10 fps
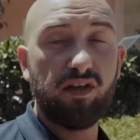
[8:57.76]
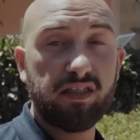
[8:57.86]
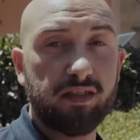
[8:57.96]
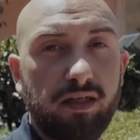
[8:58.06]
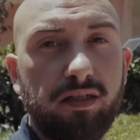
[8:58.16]

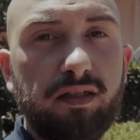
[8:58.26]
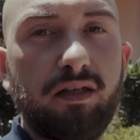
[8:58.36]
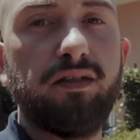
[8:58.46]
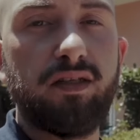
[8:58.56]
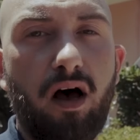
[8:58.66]
visited
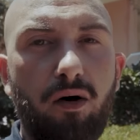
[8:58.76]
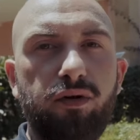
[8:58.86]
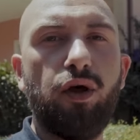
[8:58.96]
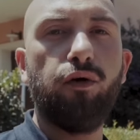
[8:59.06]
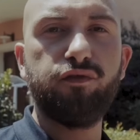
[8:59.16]

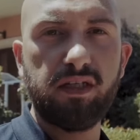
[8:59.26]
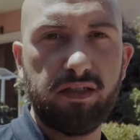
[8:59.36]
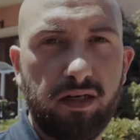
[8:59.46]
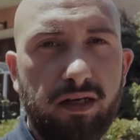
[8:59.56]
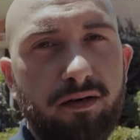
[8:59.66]
towns of
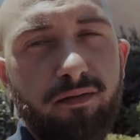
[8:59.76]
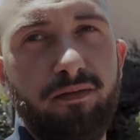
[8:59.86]
Sicily.